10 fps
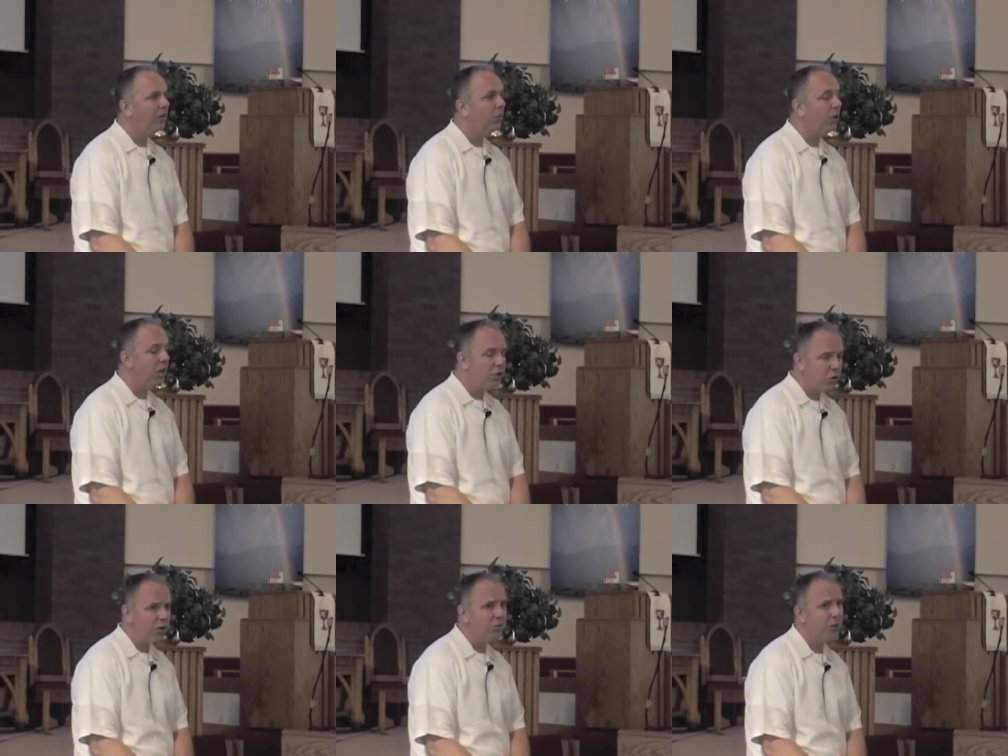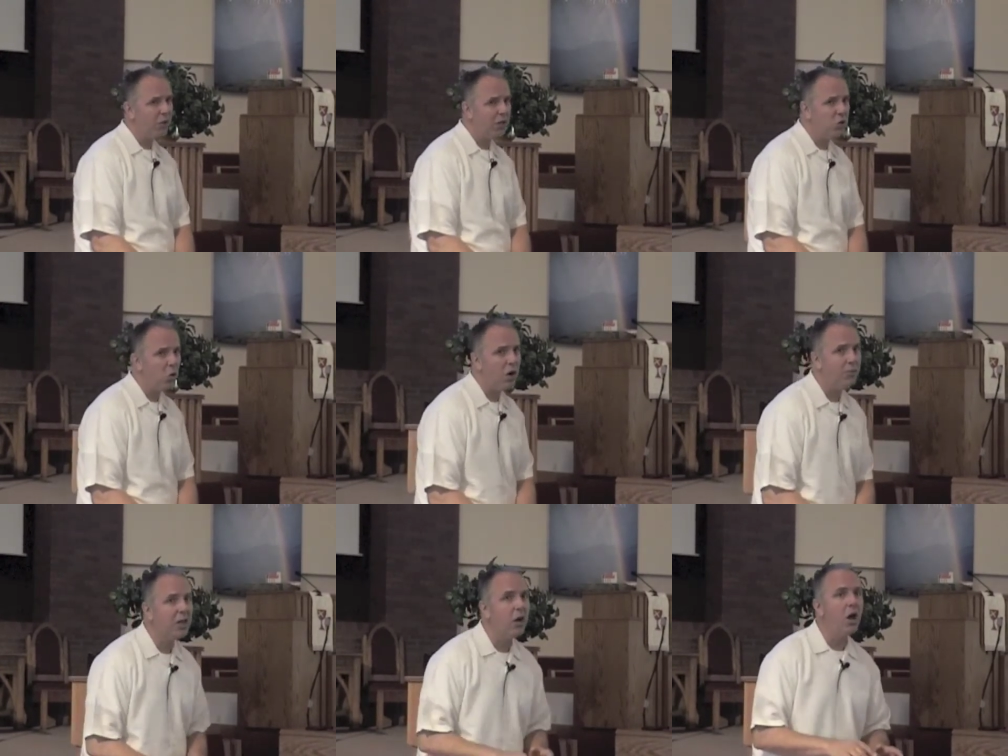the relationships that we
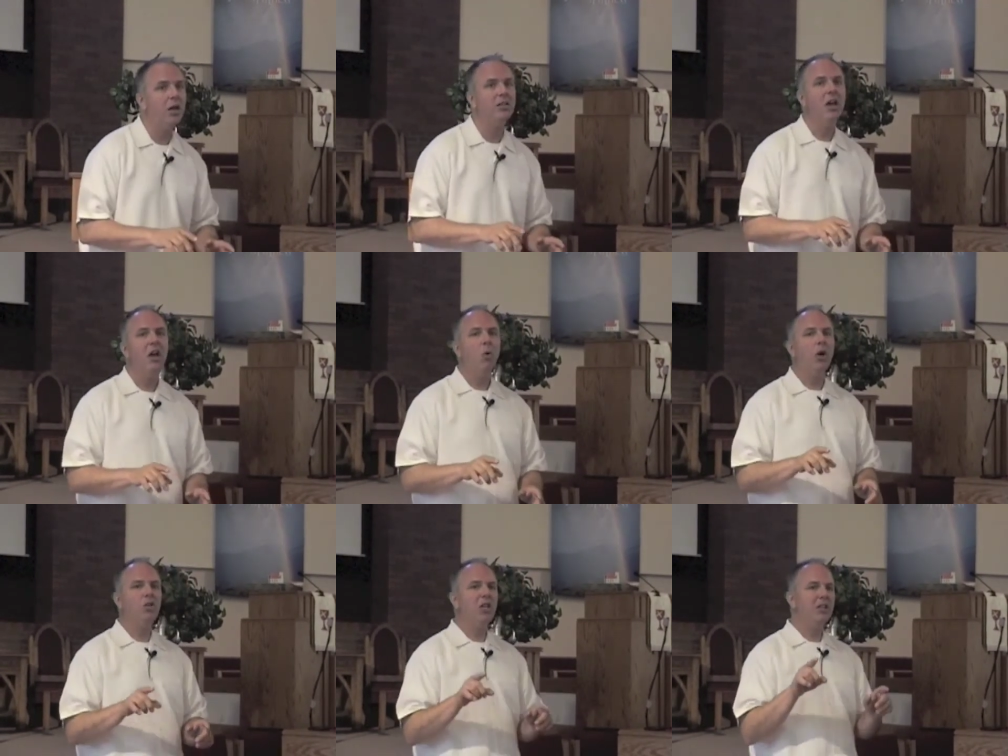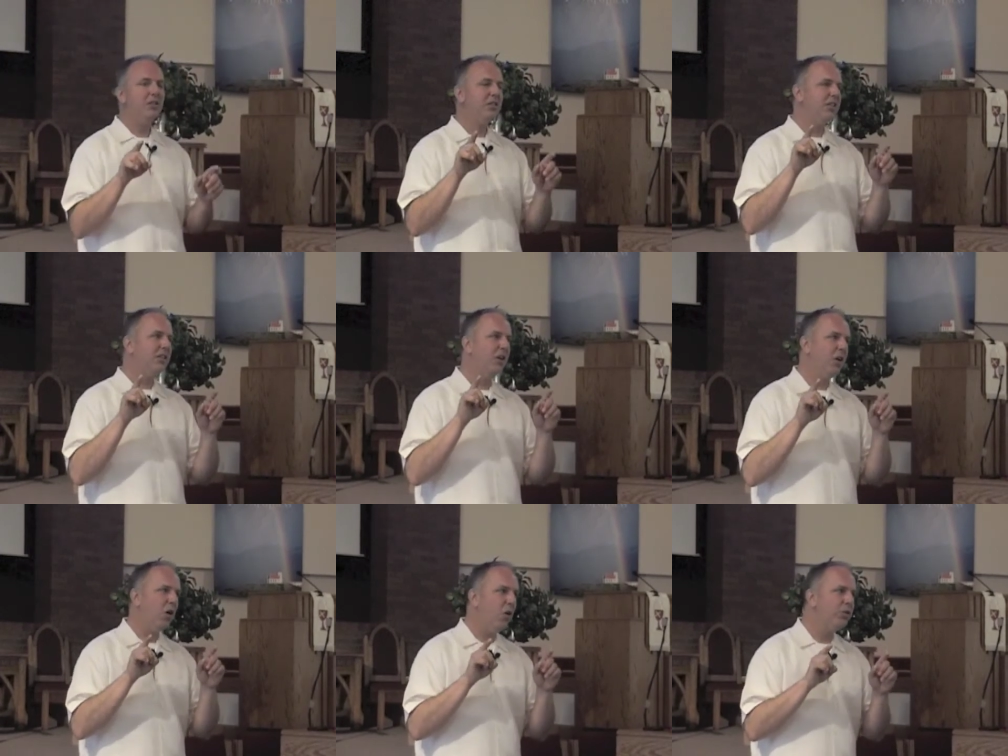enjoy. Because what Jesus is
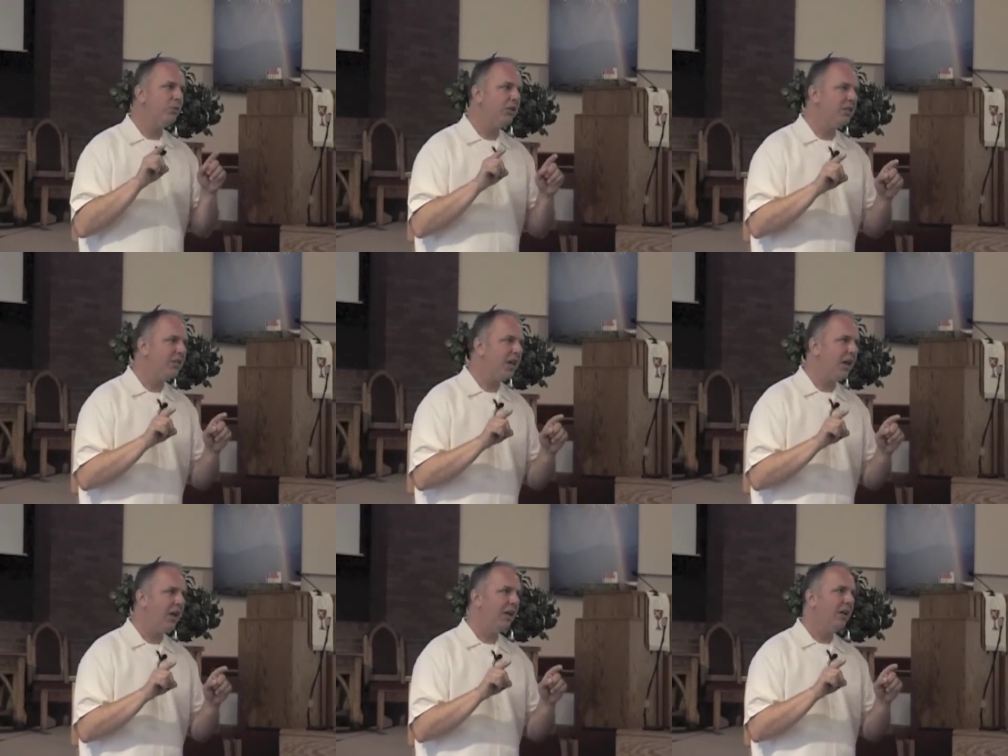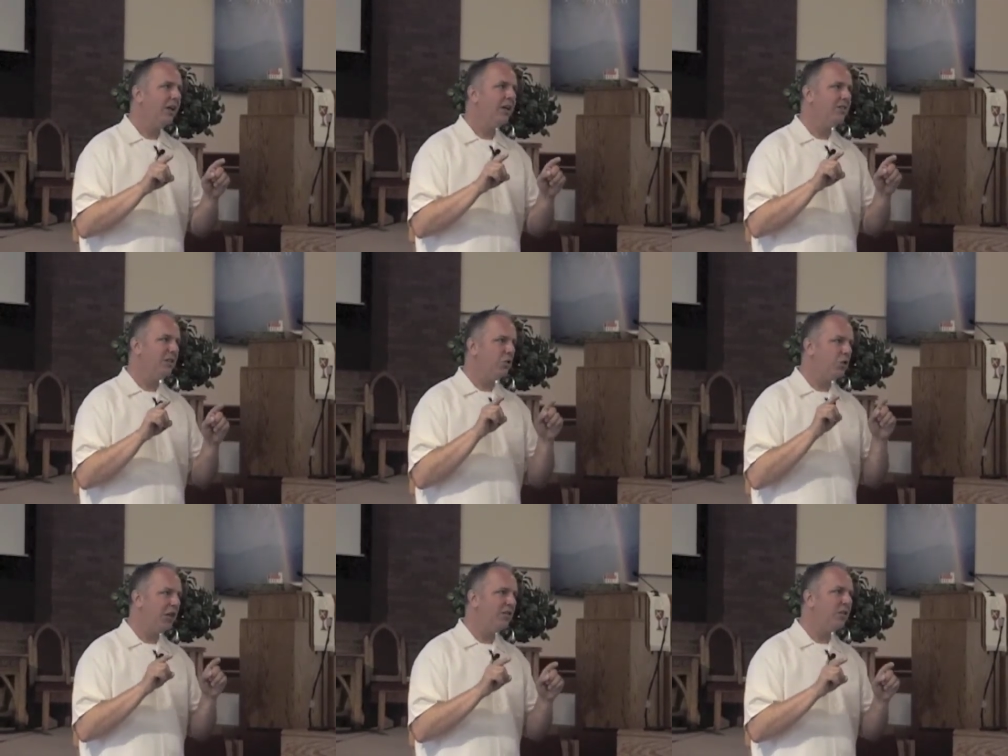ultimately saying is that
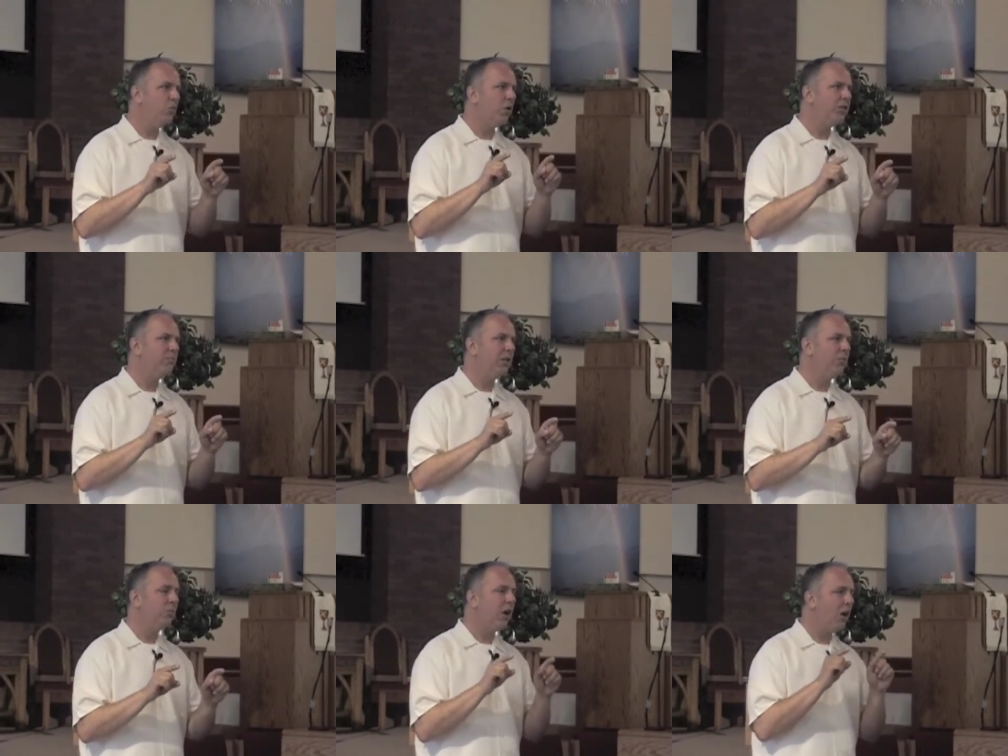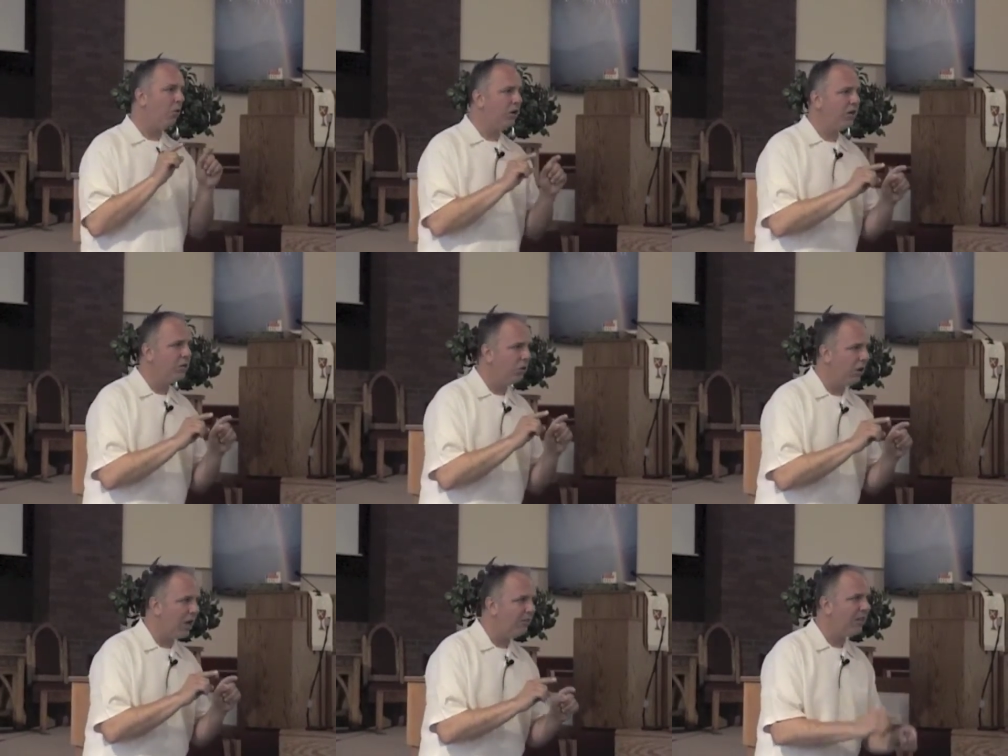Jesus wants to be the priority in your
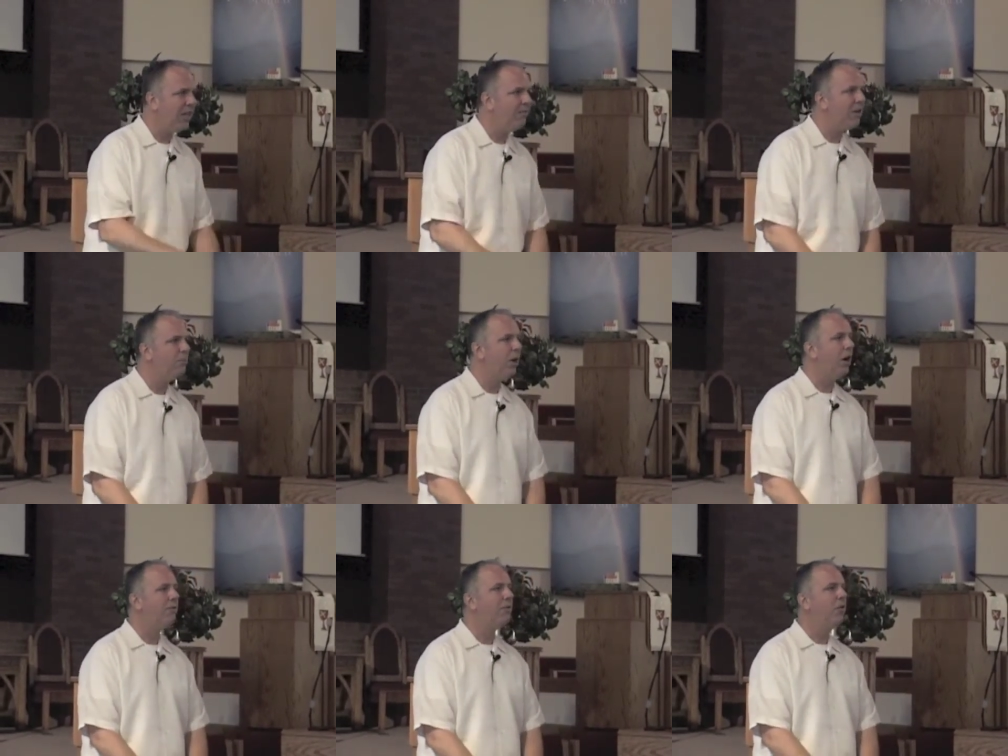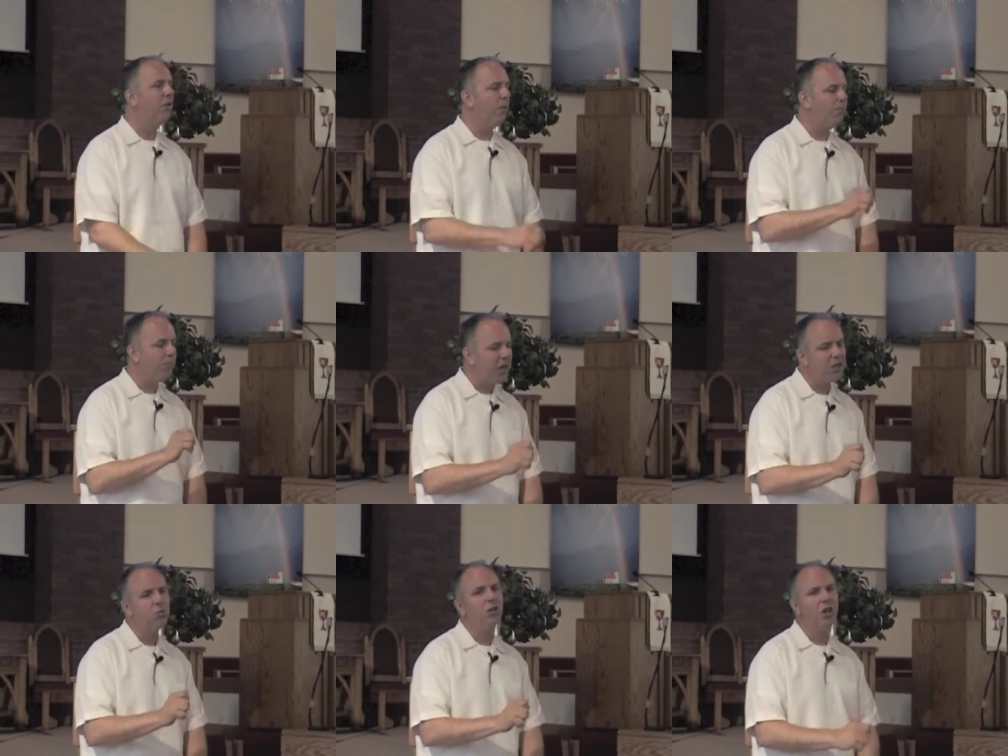life, even above the
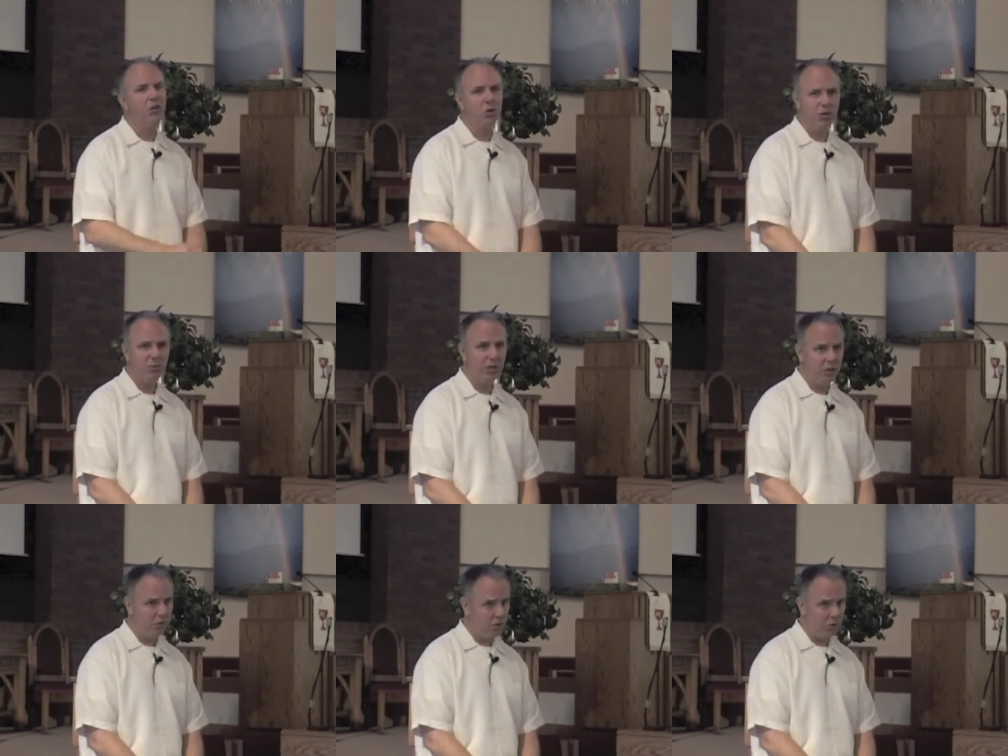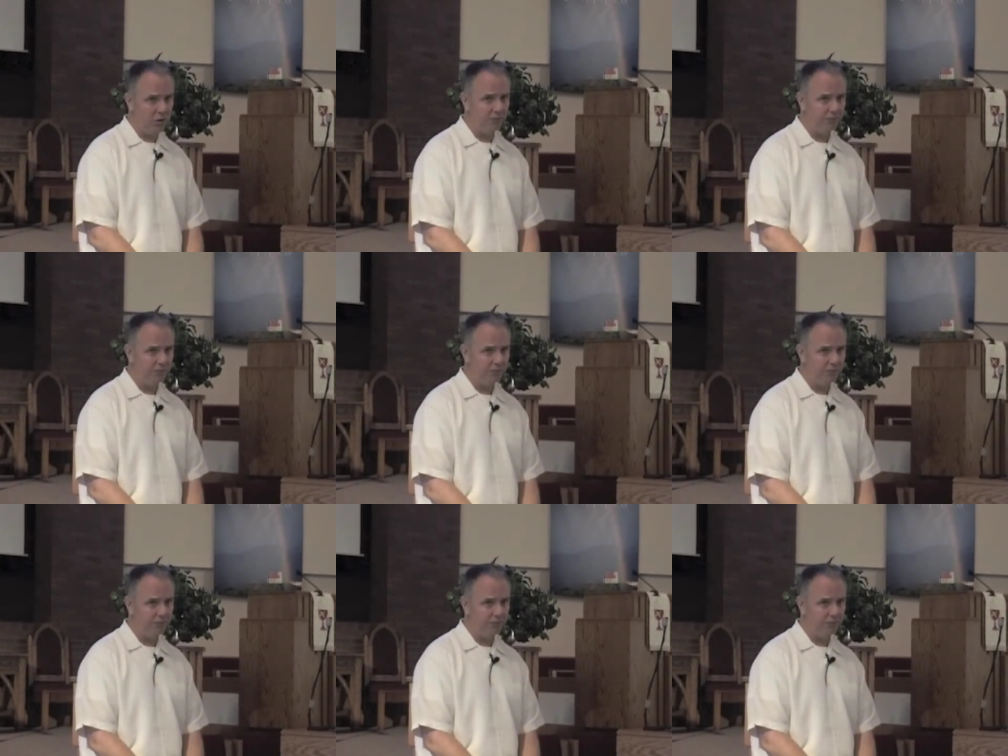best relationships that you enjoy.